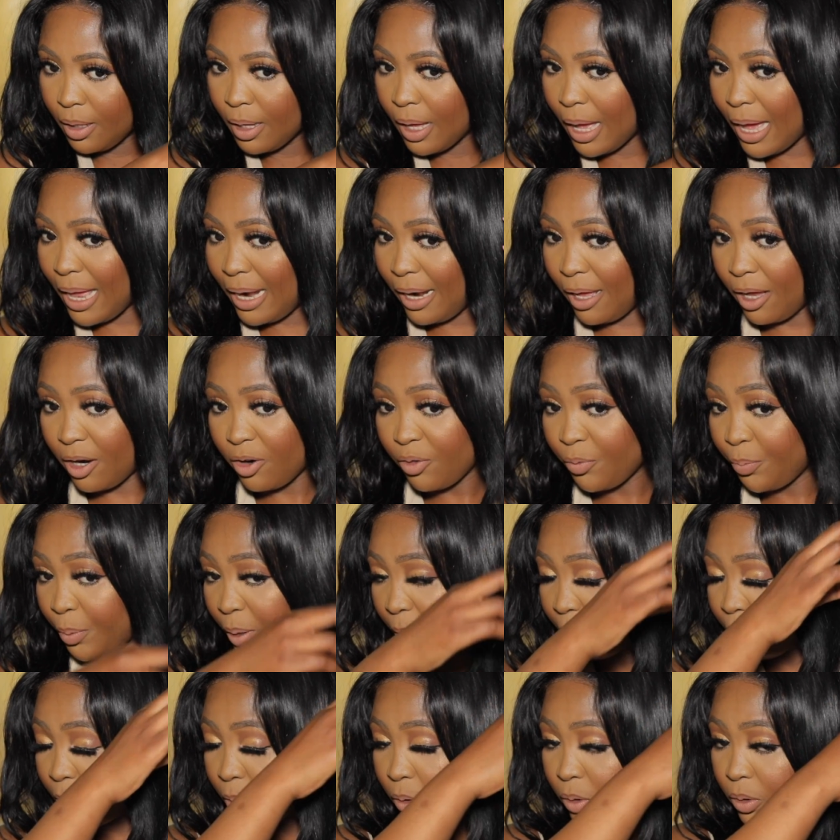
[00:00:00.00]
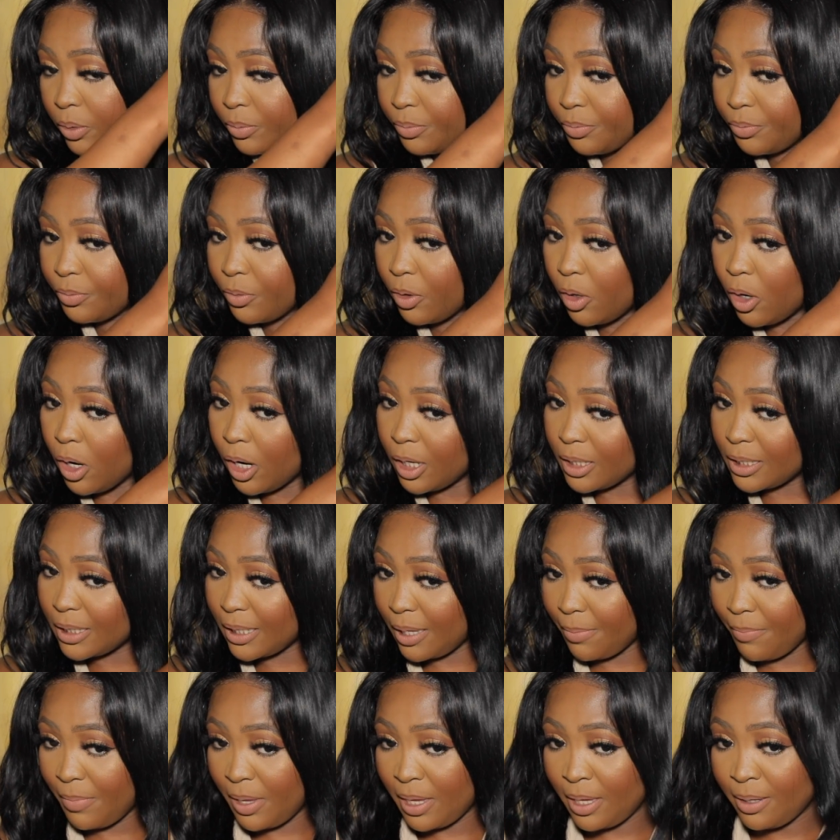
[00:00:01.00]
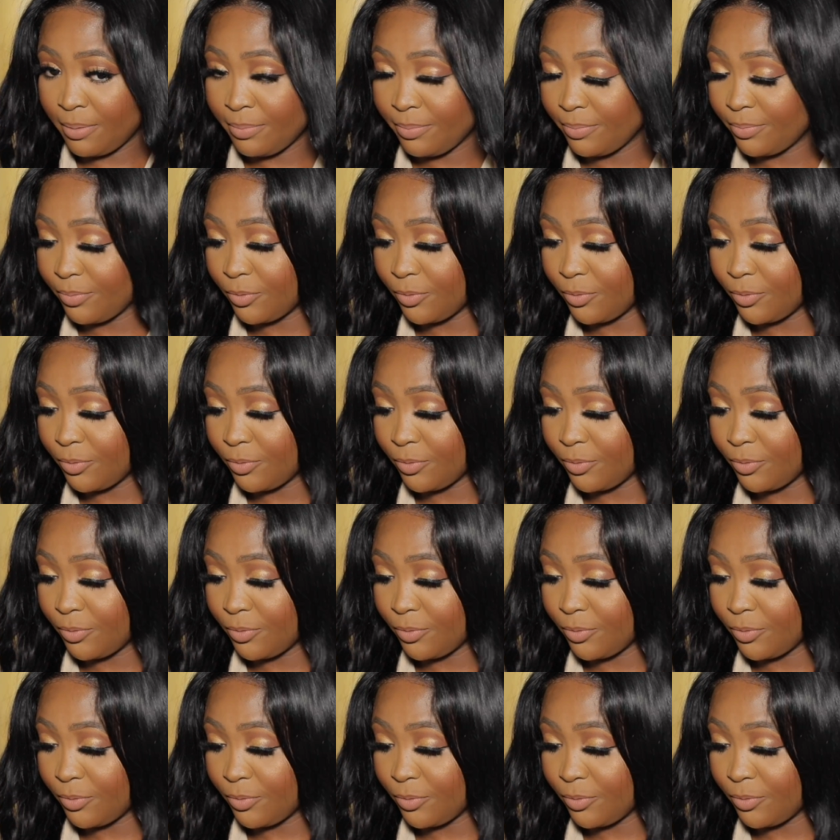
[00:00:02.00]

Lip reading: A lot of people are asking me,